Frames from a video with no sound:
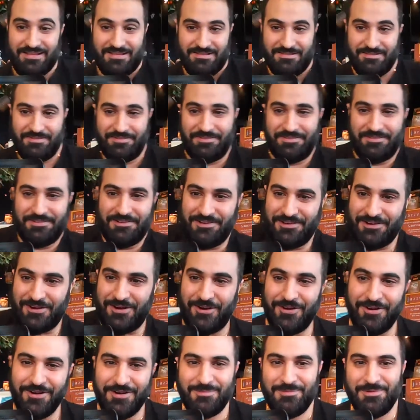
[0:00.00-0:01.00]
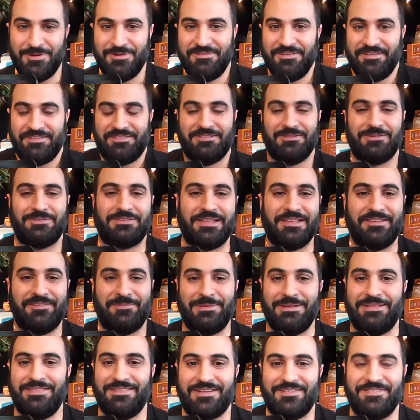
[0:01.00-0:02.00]
So horror movies, look, there's
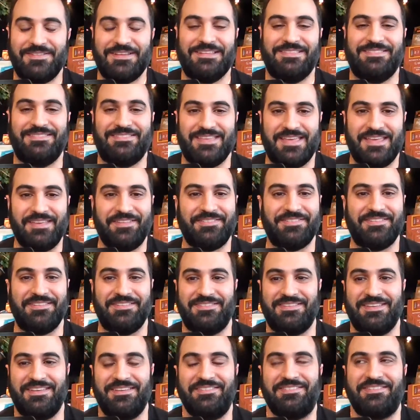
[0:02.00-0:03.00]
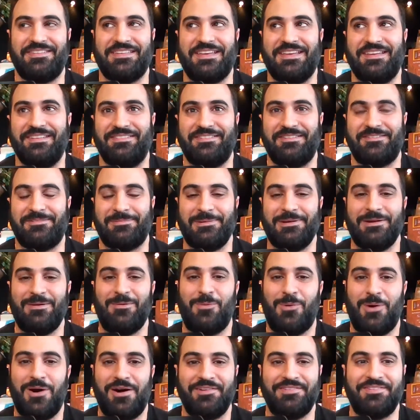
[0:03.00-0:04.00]
been nothing decent these days. It's been a
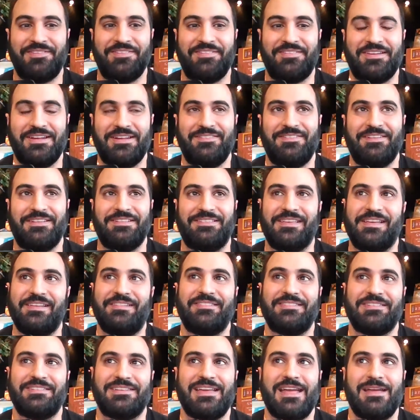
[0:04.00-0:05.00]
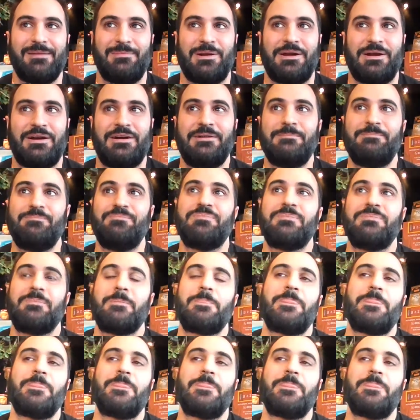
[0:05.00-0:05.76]
while since anything decent came out.